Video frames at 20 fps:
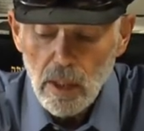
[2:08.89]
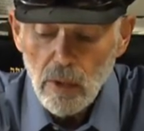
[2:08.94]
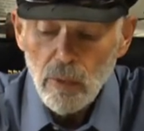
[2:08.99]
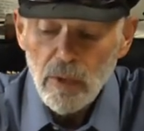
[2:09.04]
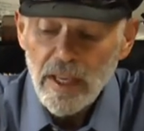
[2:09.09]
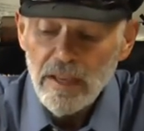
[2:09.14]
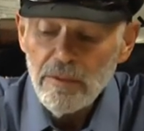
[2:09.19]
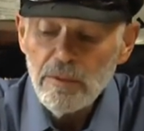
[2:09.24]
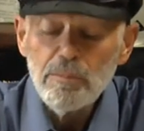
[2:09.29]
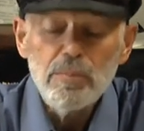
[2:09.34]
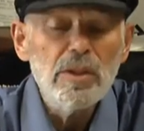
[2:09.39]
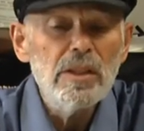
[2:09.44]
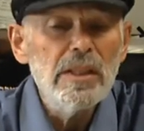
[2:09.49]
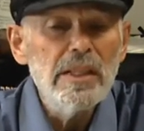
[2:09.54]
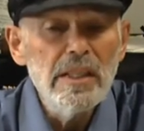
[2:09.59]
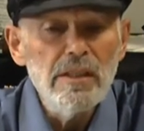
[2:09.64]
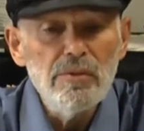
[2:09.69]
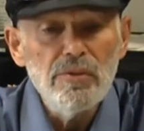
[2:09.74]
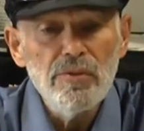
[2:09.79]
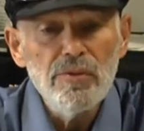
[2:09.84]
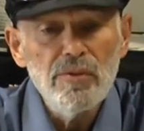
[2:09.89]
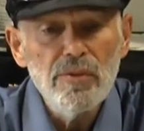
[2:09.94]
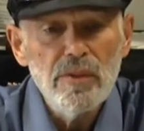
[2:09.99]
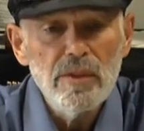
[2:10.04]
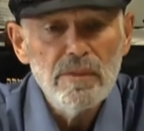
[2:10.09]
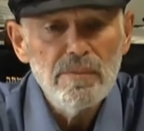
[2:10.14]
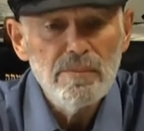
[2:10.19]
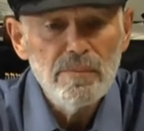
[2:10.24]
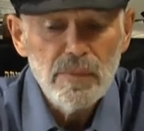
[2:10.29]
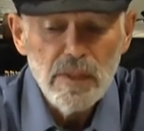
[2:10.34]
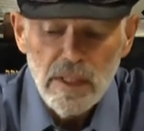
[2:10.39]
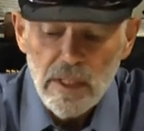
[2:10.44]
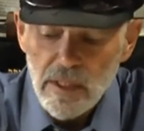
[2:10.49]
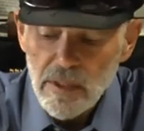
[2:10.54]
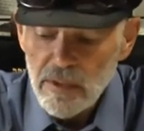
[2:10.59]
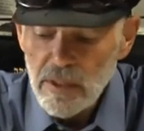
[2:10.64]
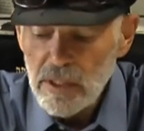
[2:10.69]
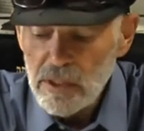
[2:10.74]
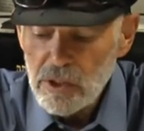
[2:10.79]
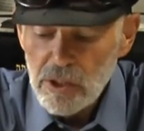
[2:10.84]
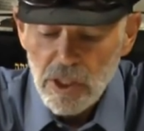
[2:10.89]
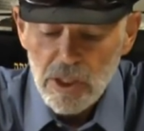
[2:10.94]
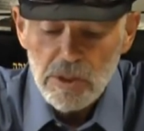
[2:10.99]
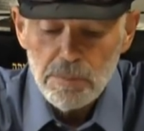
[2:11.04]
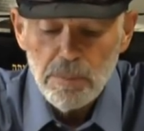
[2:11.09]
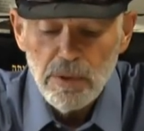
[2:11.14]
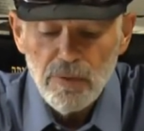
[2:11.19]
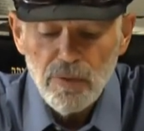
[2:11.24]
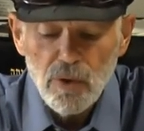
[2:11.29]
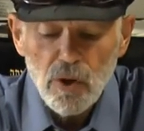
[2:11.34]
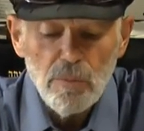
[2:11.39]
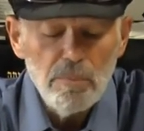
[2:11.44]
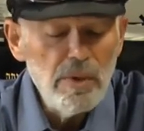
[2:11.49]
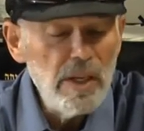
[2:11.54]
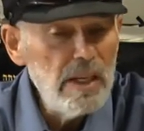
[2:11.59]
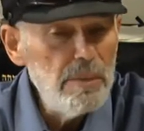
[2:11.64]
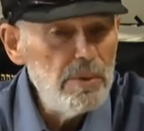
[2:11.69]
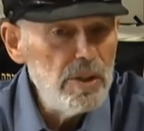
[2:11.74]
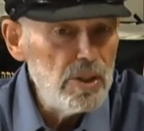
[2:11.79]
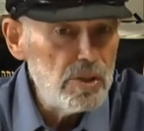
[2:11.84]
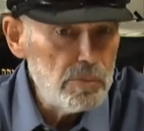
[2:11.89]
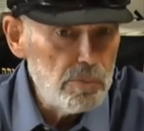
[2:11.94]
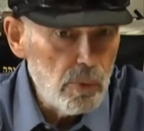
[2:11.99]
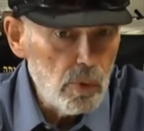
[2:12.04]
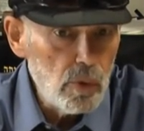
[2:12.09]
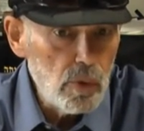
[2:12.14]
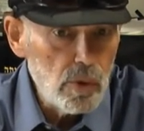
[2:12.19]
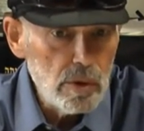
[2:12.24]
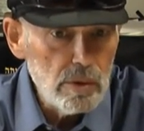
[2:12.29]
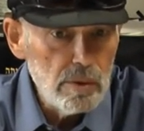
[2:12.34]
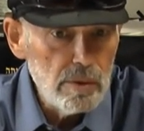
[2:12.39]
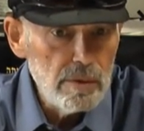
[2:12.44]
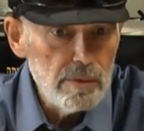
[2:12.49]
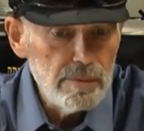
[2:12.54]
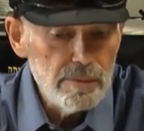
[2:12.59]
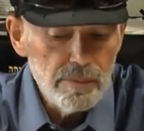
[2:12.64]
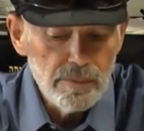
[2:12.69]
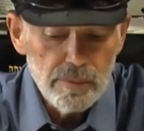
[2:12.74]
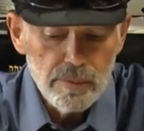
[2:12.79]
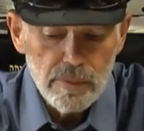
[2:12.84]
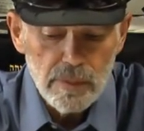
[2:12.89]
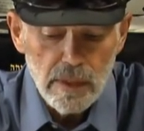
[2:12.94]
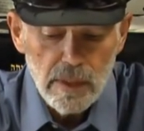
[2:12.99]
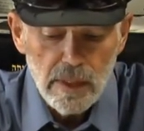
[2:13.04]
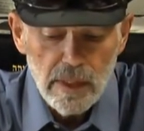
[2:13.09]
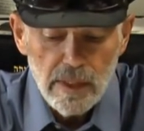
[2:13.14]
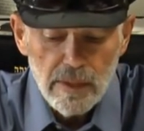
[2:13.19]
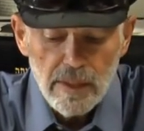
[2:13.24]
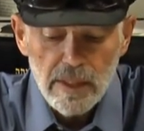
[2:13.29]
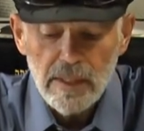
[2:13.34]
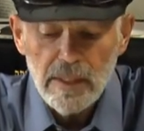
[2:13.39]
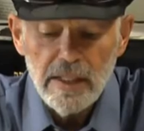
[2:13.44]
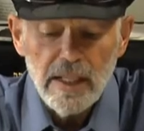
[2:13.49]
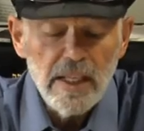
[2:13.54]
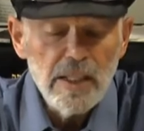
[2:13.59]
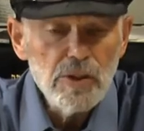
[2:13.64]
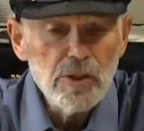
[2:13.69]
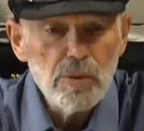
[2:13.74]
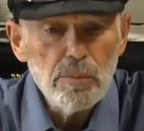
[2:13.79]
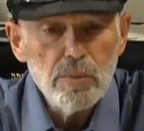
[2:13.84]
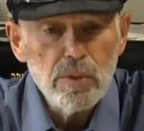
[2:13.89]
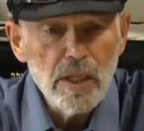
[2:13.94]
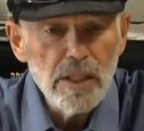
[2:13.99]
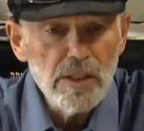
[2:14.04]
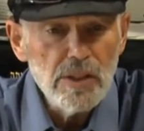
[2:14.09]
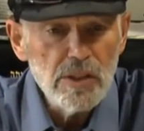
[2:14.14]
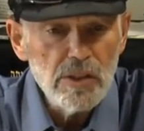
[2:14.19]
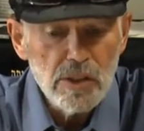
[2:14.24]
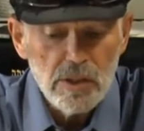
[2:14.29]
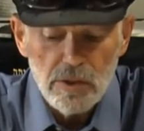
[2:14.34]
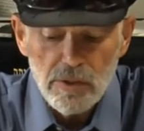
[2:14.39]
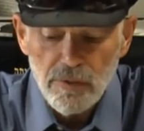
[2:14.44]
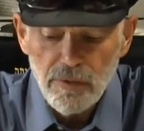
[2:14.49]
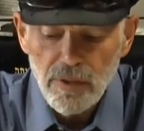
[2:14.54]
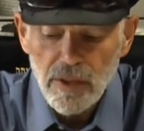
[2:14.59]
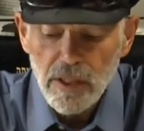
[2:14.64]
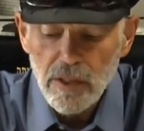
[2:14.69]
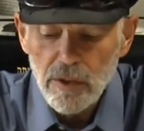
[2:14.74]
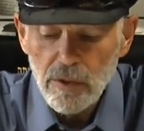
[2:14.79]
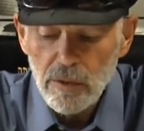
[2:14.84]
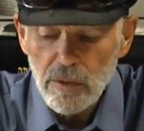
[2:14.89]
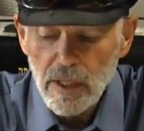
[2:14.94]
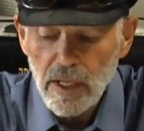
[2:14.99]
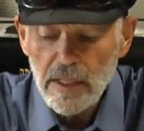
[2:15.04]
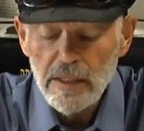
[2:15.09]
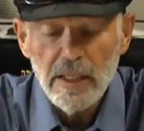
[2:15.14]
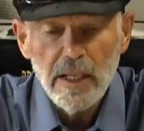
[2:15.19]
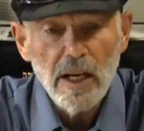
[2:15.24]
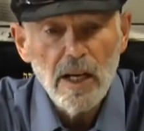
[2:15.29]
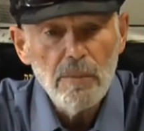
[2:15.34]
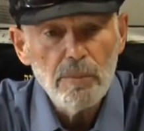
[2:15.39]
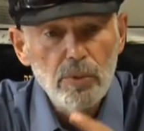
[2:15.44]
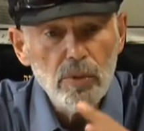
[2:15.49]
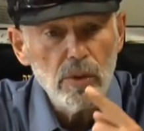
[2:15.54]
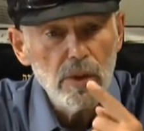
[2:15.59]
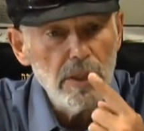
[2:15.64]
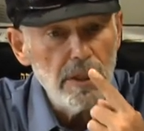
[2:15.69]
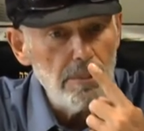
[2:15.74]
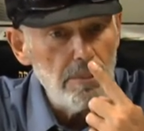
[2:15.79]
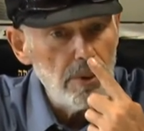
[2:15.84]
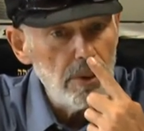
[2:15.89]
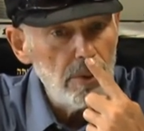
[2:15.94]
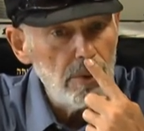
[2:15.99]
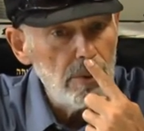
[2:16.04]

We have a belief that just before a baby is born, that an angel places its finger on the upper lip